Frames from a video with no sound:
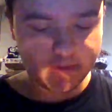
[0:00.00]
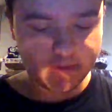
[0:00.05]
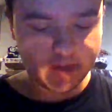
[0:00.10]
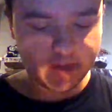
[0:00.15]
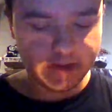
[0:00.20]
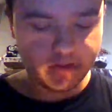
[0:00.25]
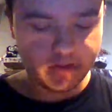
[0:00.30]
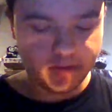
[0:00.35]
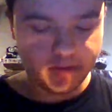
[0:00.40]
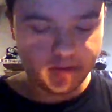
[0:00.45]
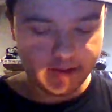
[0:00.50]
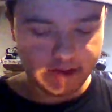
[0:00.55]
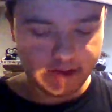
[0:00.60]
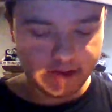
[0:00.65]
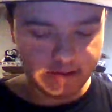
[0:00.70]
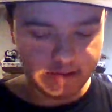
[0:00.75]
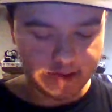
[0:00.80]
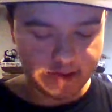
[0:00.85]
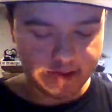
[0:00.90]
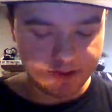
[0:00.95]
Here's the
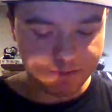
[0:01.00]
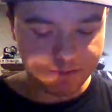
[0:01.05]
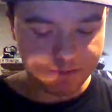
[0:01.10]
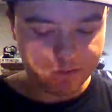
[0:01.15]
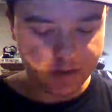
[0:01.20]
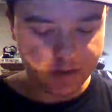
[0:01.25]
DVD.